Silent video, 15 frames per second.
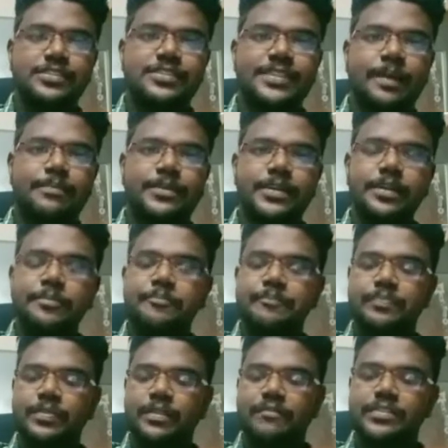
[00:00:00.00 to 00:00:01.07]
chapter,
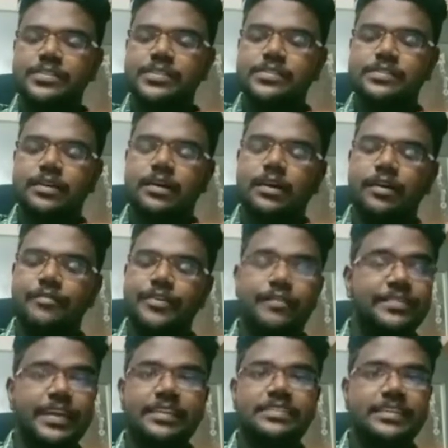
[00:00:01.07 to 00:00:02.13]
which is we
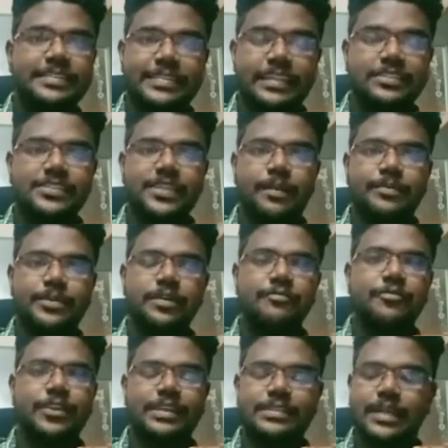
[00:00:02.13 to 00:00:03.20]
have taken the 10th chapter.
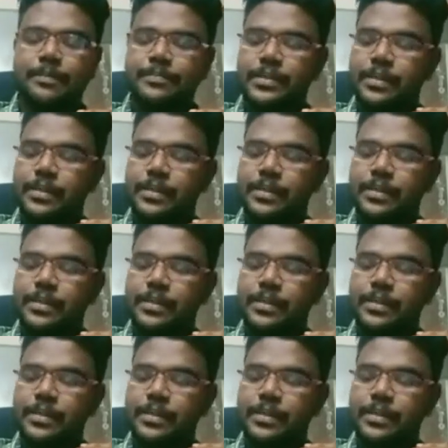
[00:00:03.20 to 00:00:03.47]
For example,